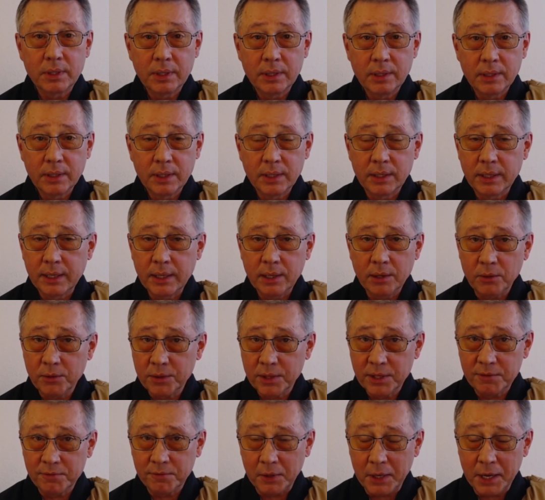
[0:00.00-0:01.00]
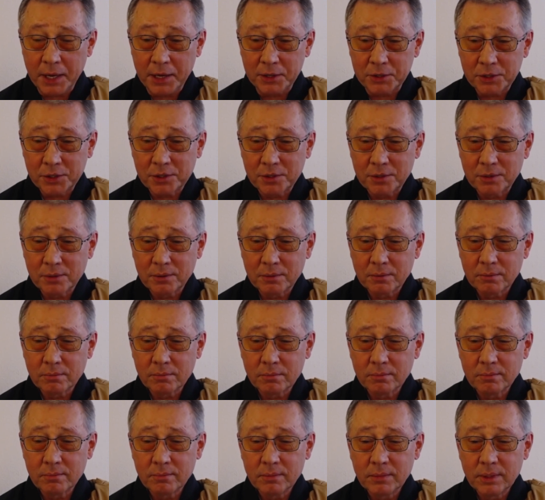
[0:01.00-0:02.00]
in healthy flesh.
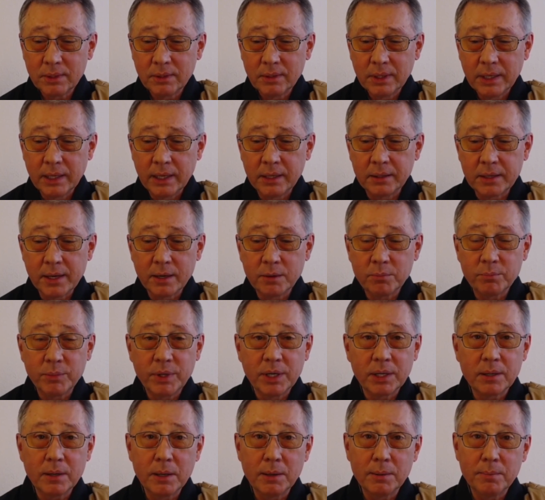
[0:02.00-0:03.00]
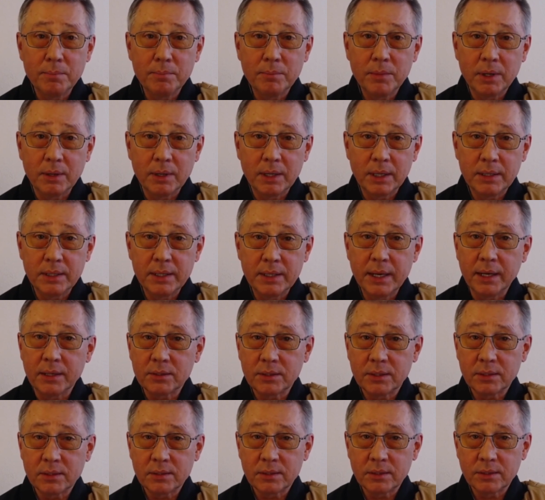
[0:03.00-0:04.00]
It can become a
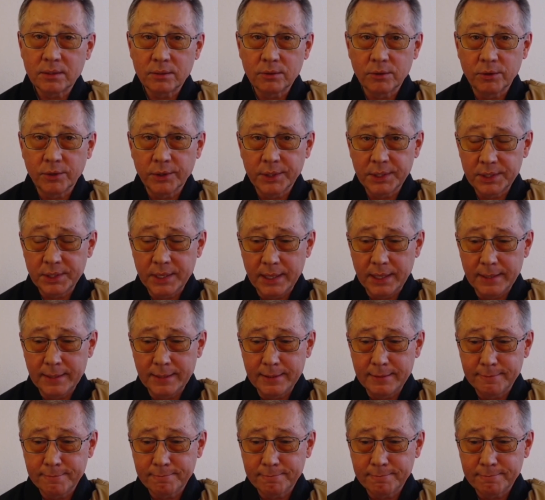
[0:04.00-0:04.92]
nest or a den.